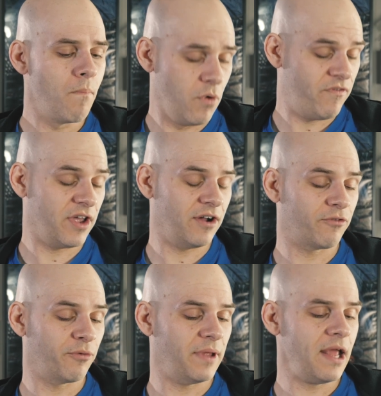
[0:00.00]
Moving on
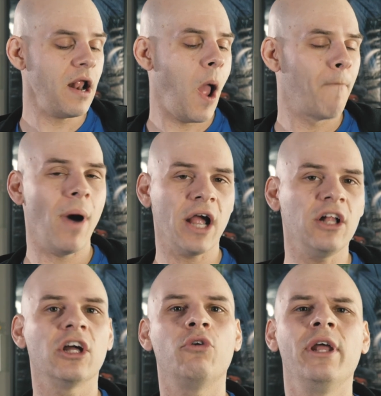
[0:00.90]
from that,
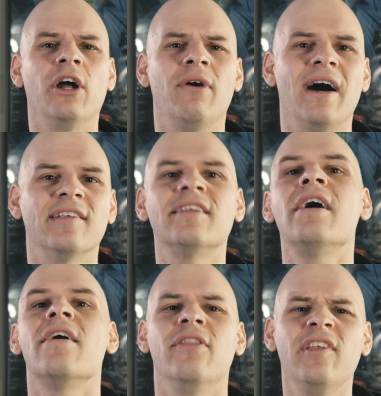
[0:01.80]
Michael Aquino asked,
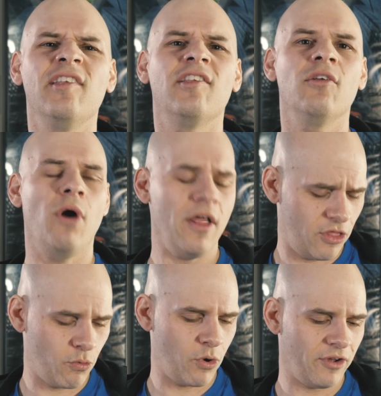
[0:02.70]
this is the one
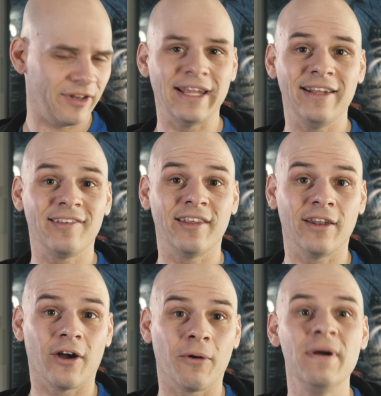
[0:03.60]
the world needs to
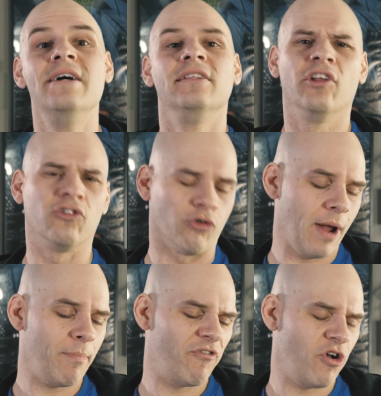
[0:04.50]
know. Does
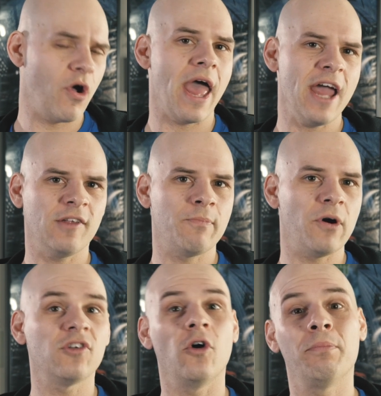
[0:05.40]
Grant prefer
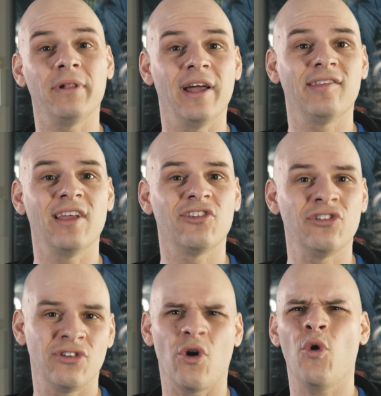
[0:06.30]
Xbox or
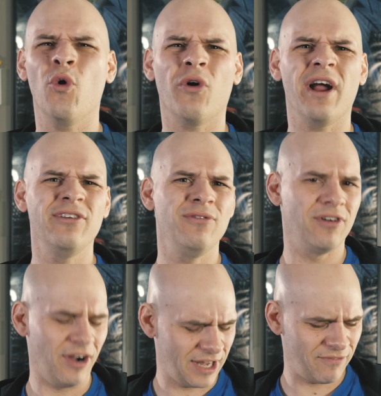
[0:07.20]
PlayStation, or are you
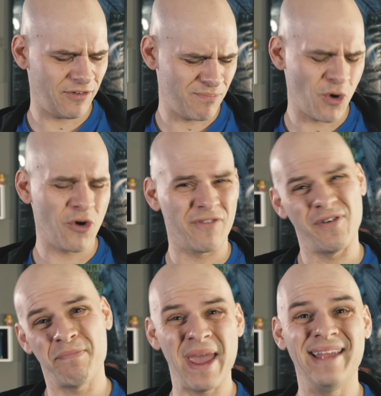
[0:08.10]
kind of more of
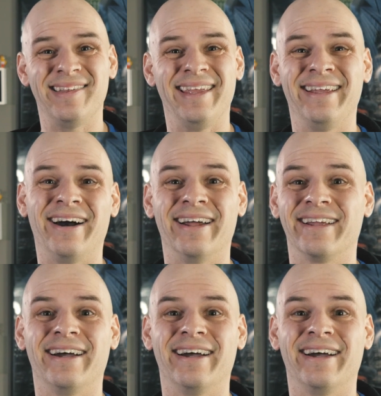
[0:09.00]
a PC kind of